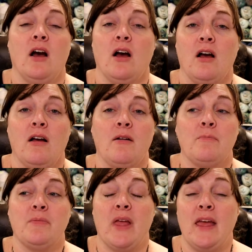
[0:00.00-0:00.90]

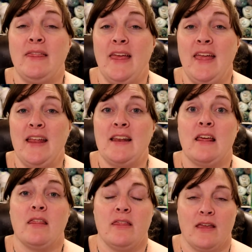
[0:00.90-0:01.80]
And
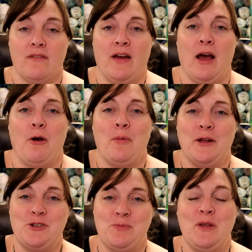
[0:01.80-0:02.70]
then think of how
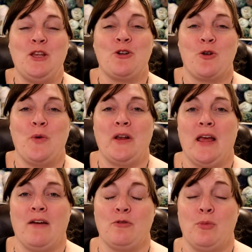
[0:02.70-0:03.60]
much meat you're going to
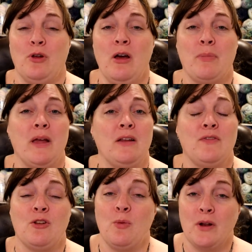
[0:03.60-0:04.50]
have to put up. And
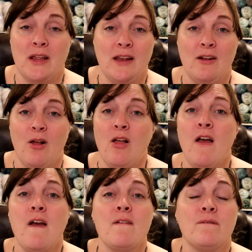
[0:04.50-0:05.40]
if you don't want to eat it all,
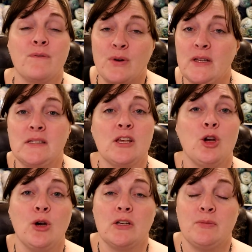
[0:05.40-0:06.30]
freeze the
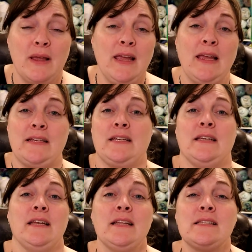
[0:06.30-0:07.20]
cooked meat.
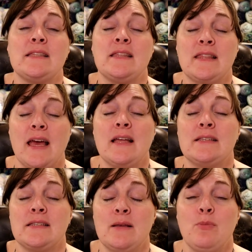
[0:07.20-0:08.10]
It's
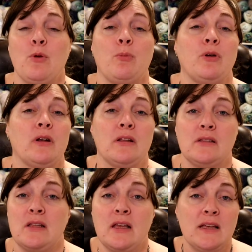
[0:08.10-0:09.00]
that simple. Put it
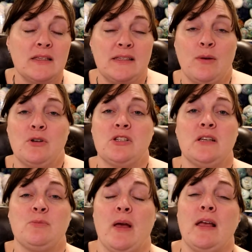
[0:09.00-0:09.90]
in
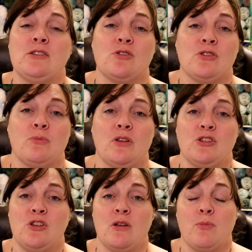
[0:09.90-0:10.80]
sandwich-sized bags or something
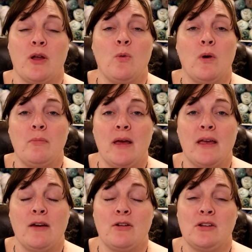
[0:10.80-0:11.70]
so you could break 1
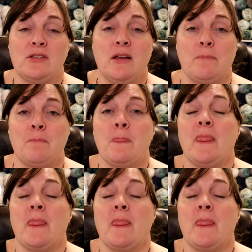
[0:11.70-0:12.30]
bag out at a time.